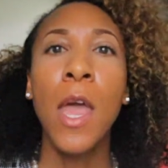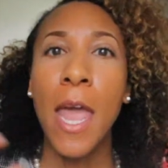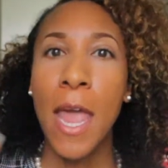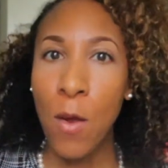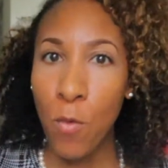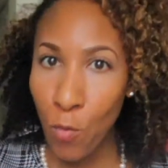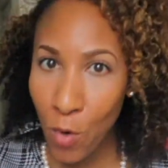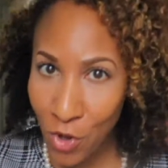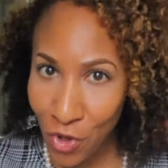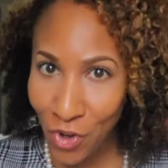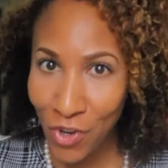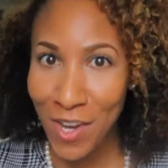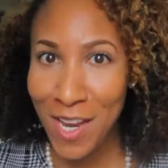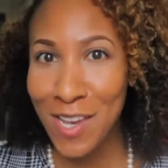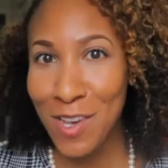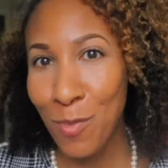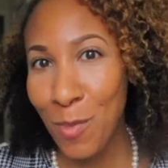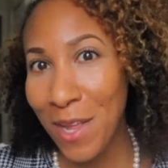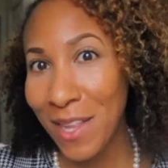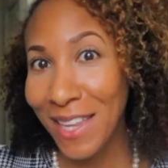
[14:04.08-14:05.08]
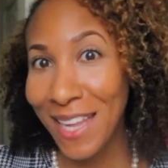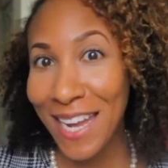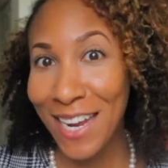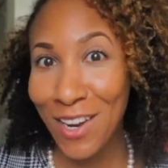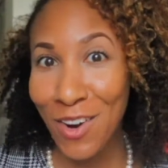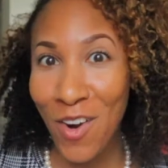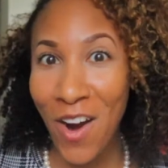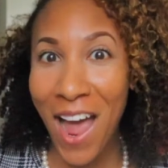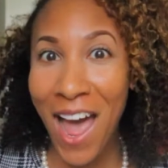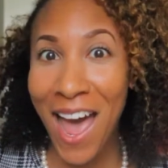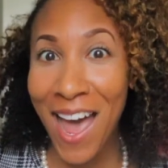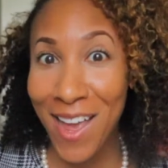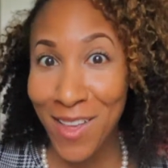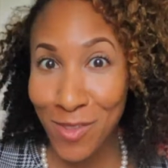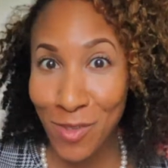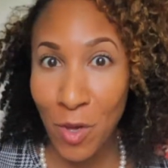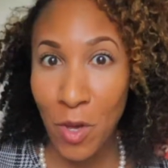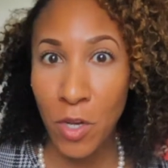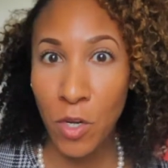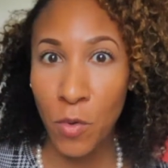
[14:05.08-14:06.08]
and what you need to be laying your
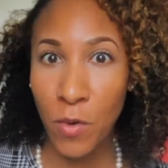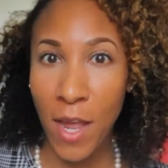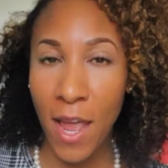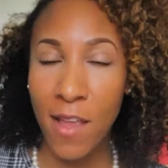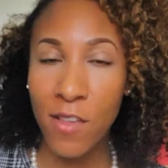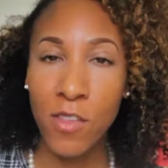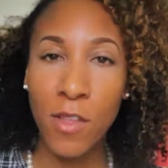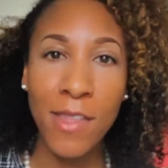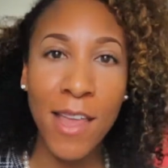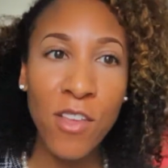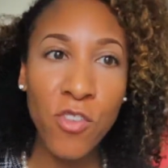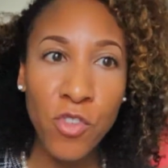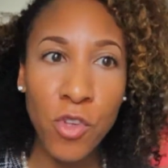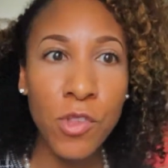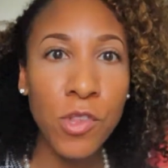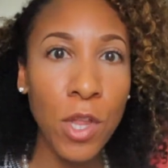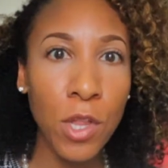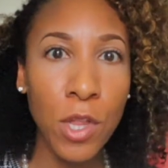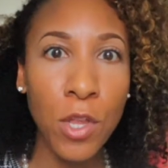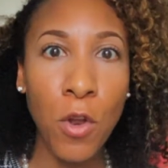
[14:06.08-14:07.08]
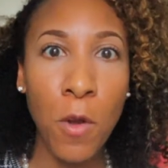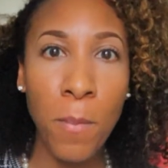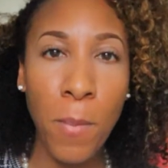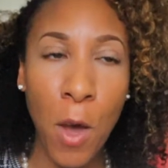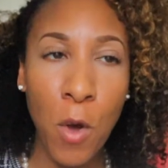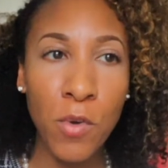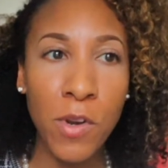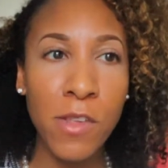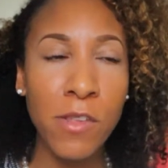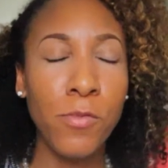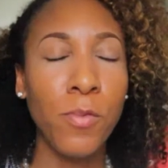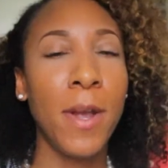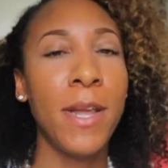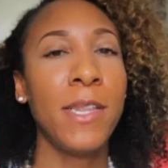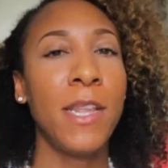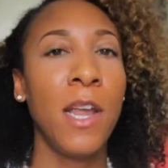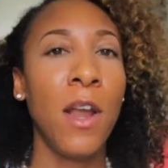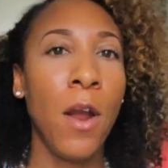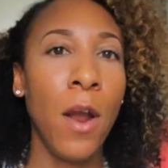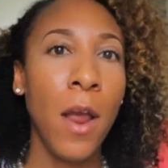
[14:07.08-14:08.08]
eyes on. Okay, so that's just a little bonus
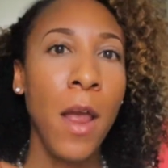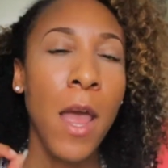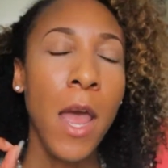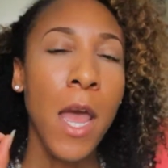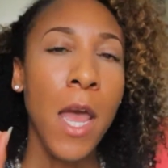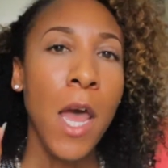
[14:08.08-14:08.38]
right there.